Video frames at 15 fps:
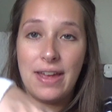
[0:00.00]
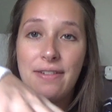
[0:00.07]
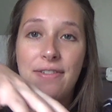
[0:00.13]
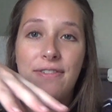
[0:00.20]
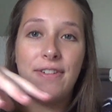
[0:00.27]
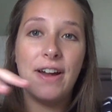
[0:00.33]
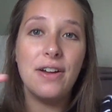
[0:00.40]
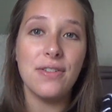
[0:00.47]

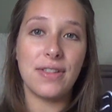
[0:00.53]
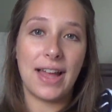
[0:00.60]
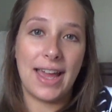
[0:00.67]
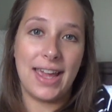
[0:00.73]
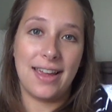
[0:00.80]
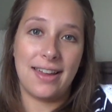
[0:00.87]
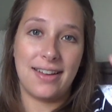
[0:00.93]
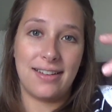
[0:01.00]
felt
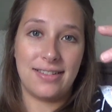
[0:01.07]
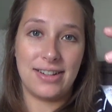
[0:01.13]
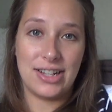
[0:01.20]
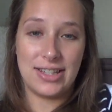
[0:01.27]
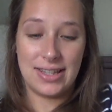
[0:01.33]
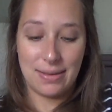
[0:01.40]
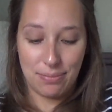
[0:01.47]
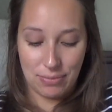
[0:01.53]
like
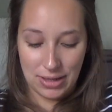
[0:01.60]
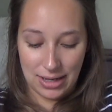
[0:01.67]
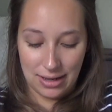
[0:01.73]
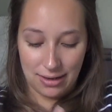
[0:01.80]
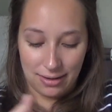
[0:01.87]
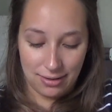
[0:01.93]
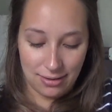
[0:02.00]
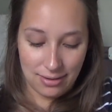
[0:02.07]
just
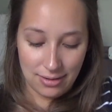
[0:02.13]
something.